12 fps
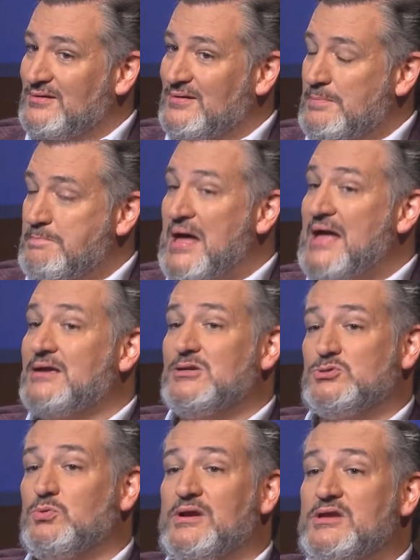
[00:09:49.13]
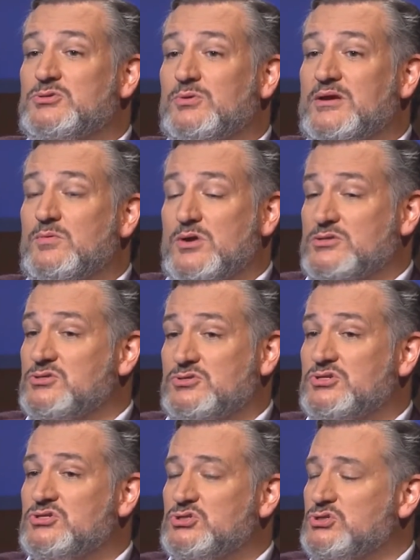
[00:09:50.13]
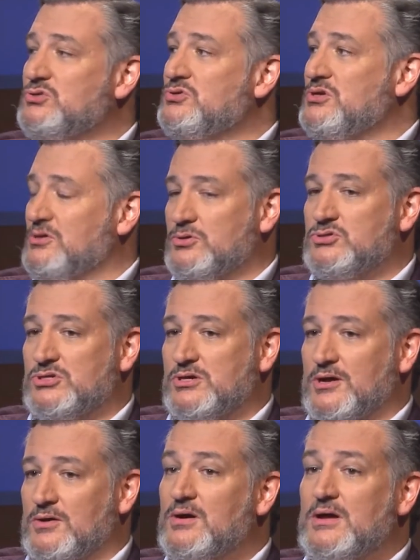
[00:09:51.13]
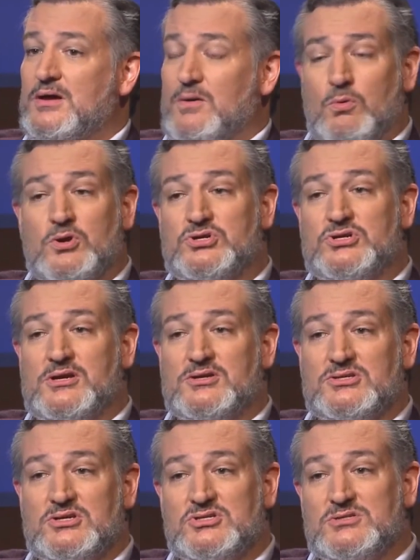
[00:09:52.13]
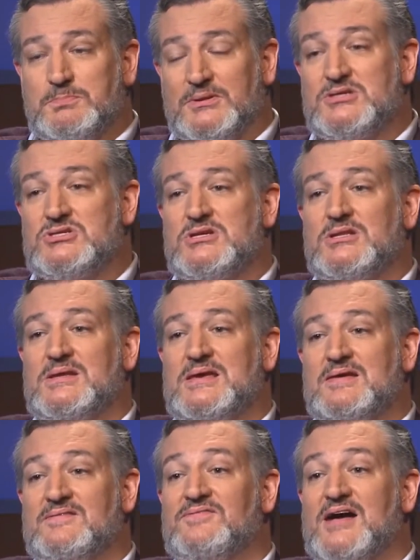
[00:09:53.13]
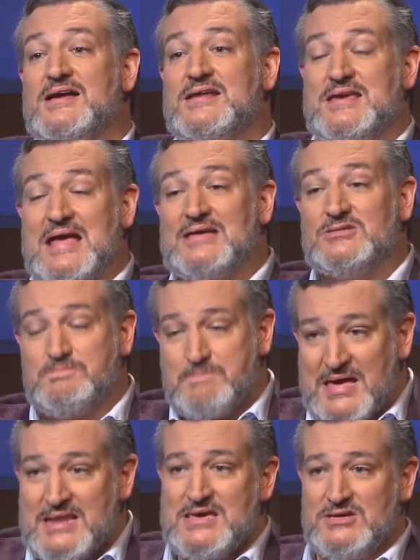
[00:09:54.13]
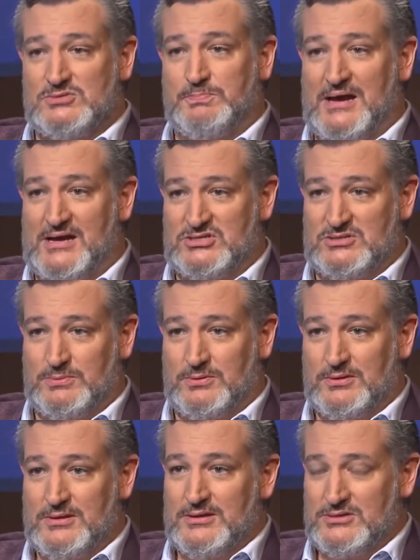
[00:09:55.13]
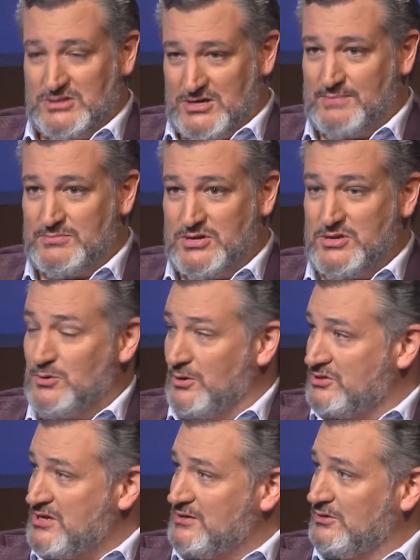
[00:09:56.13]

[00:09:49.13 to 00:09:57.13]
back in 2021, so just 2 years ago, where she is explicitly inviting as many as possible to come to New York. Take a